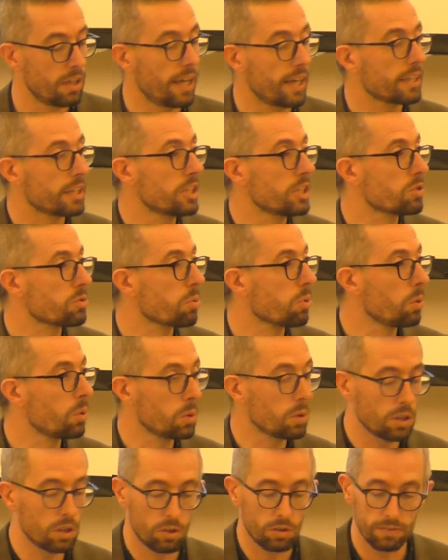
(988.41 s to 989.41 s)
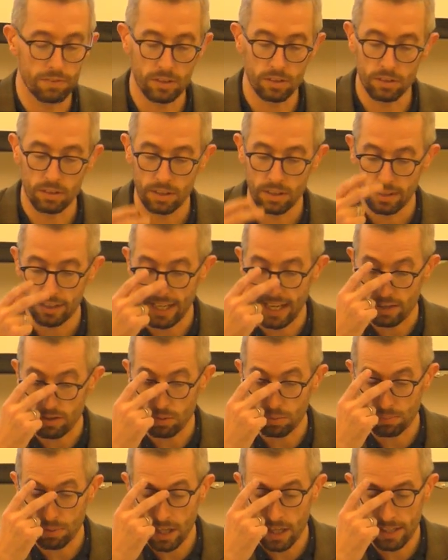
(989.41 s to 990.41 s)
and control over
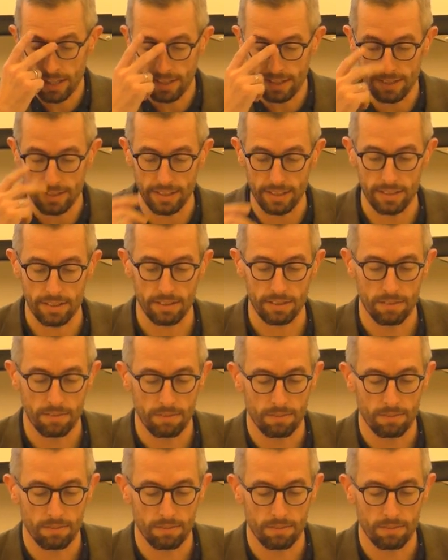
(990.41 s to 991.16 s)
natural processes.